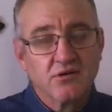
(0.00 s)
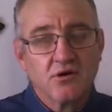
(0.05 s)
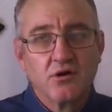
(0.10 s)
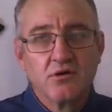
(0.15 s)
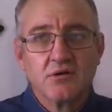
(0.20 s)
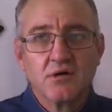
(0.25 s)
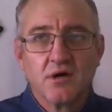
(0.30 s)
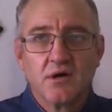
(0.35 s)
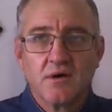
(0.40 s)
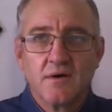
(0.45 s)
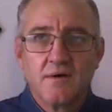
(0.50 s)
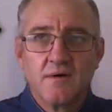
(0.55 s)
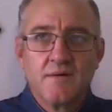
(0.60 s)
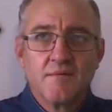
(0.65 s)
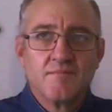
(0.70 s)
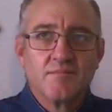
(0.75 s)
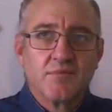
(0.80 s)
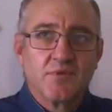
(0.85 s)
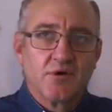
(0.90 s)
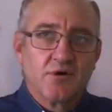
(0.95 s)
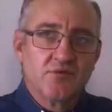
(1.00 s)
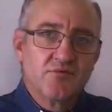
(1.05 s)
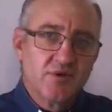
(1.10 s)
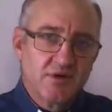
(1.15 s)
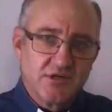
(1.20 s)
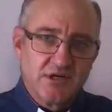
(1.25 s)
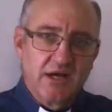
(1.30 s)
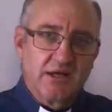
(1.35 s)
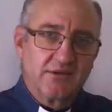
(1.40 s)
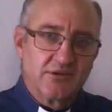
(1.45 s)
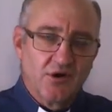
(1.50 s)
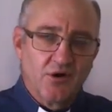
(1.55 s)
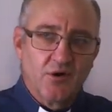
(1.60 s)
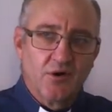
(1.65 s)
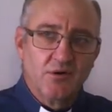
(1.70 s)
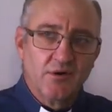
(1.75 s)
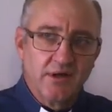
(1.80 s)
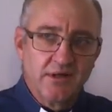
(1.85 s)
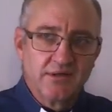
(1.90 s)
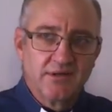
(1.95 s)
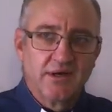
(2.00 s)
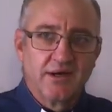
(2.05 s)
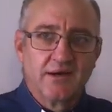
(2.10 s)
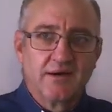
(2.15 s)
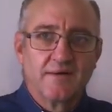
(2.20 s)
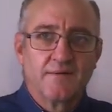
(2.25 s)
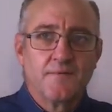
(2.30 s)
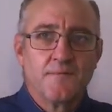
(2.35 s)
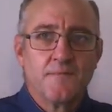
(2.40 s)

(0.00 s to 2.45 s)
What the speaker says: Don't reject the only thing